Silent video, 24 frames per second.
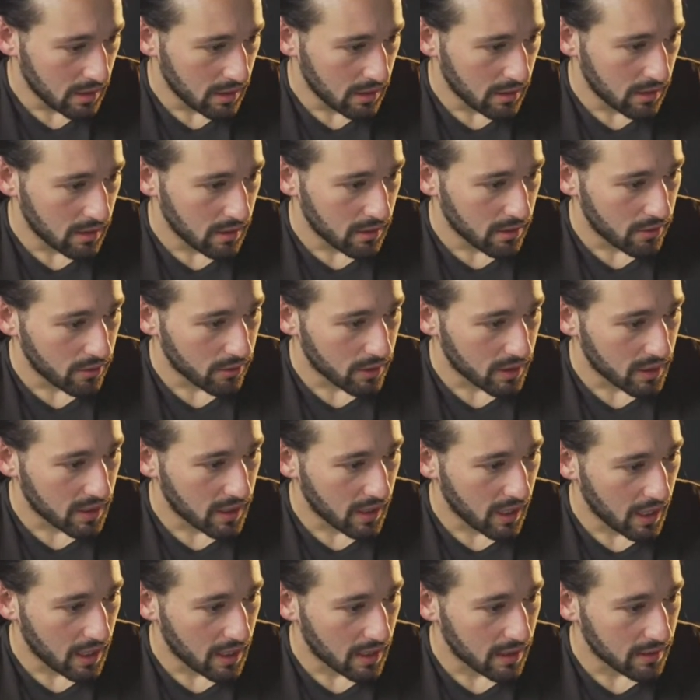
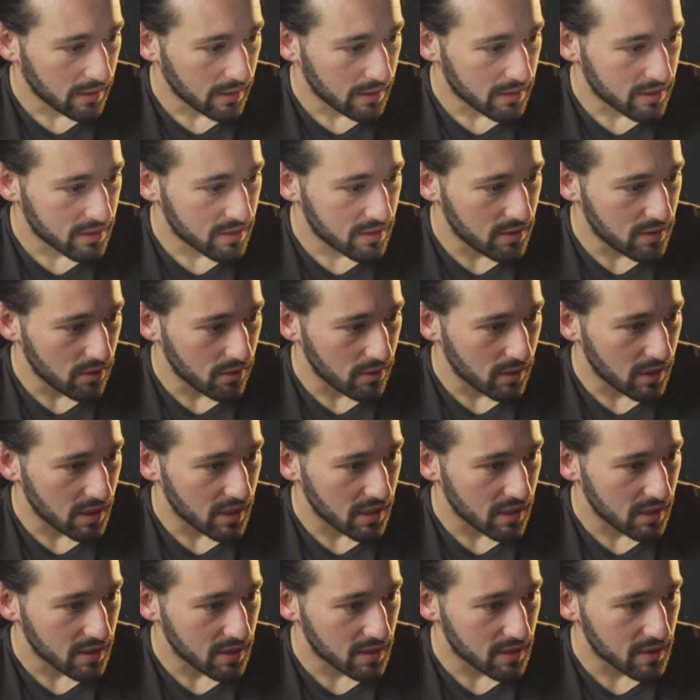Okay, let's do
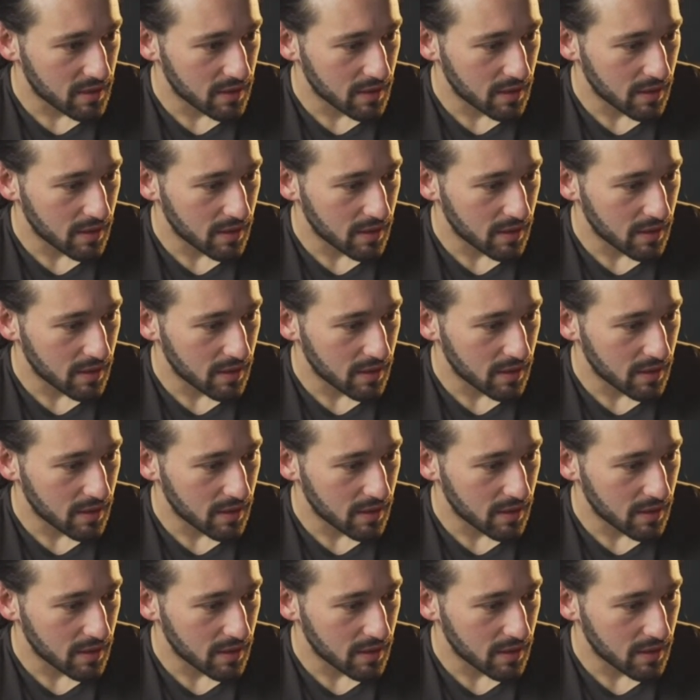this.